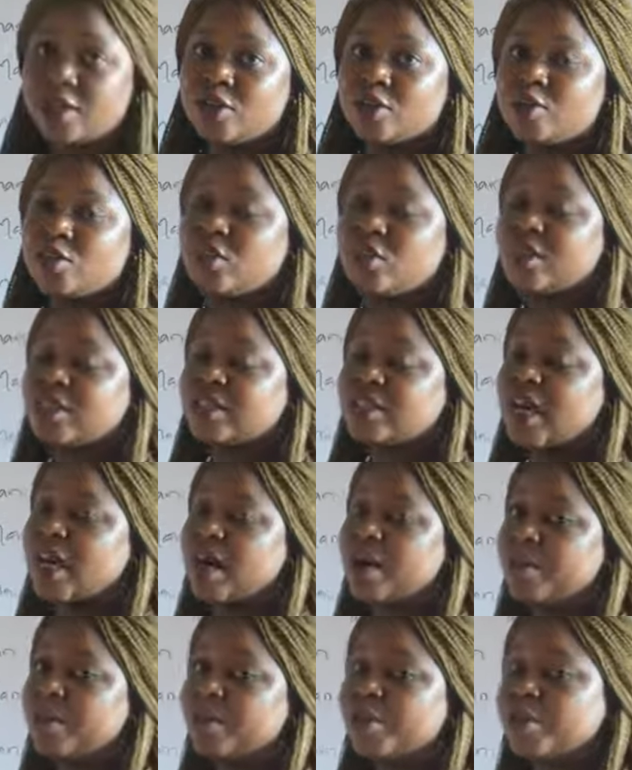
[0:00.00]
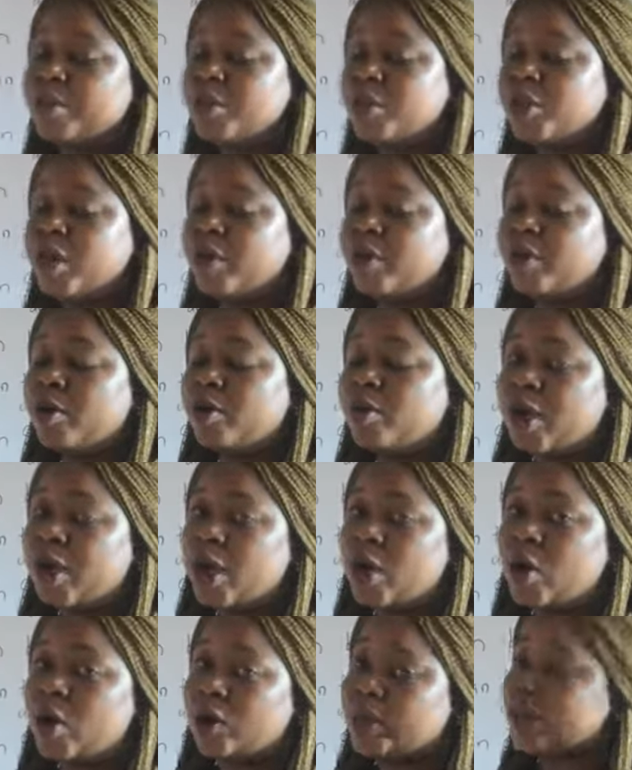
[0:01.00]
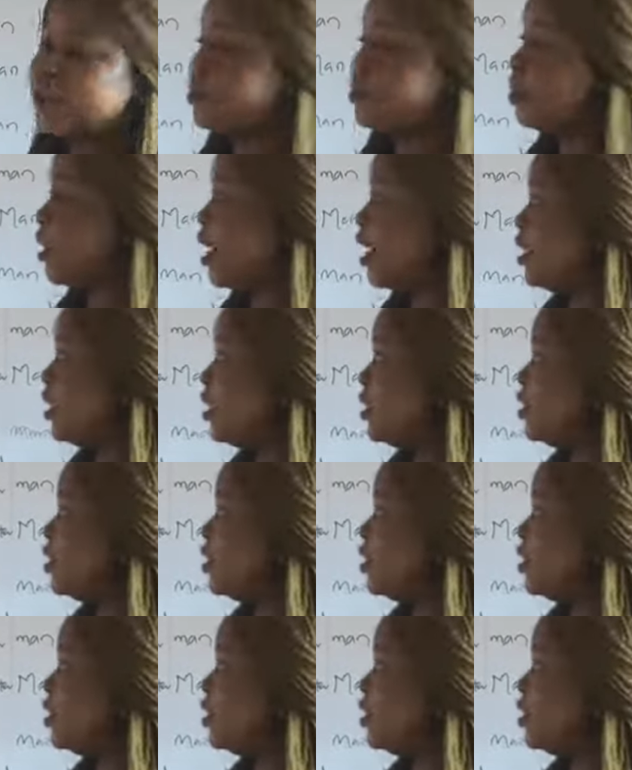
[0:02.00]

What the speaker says: So these are major problems caused by